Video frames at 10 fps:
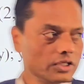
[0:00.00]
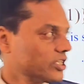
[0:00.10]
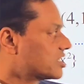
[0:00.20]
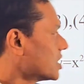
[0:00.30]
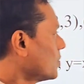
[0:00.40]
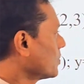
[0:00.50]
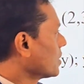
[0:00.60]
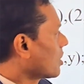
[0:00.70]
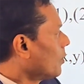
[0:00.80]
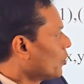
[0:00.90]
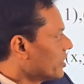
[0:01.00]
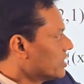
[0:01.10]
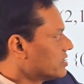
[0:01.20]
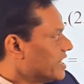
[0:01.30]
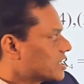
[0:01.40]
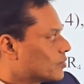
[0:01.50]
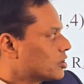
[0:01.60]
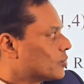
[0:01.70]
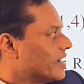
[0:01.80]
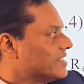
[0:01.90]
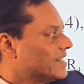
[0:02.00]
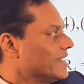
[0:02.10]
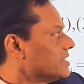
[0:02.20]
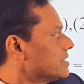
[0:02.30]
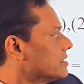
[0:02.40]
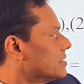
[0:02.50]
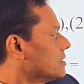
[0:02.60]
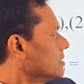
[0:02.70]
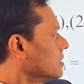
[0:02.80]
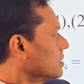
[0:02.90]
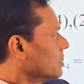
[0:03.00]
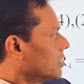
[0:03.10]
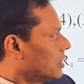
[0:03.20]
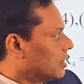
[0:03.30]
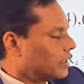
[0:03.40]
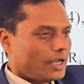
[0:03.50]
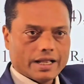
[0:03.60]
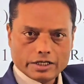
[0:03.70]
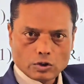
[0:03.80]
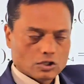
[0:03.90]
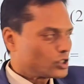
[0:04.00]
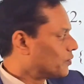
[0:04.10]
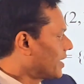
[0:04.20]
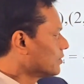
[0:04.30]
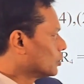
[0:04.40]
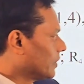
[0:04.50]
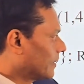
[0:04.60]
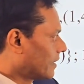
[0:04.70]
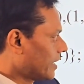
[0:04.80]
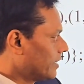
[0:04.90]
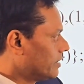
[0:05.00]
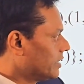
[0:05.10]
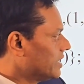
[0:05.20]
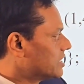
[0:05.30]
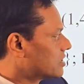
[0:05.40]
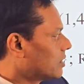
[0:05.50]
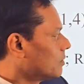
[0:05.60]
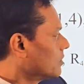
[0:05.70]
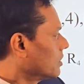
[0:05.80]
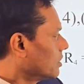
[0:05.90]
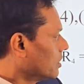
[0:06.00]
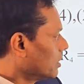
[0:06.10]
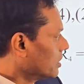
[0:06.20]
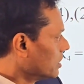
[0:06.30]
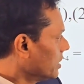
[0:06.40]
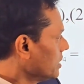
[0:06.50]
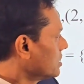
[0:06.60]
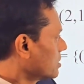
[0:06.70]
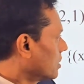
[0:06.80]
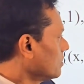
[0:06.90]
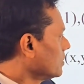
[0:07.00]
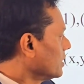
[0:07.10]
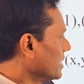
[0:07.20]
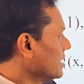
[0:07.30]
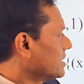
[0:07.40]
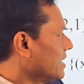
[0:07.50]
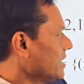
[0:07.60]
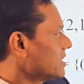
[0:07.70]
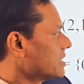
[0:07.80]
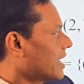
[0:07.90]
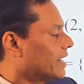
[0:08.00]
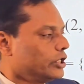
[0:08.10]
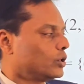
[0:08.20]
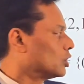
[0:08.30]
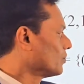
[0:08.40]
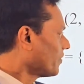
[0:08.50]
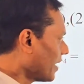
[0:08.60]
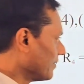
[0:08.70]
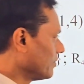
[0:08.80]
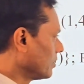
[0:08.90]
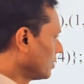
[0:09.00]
the sum of the components x plus y is less and equals to 5. So we can write is sum is less and equal to 5.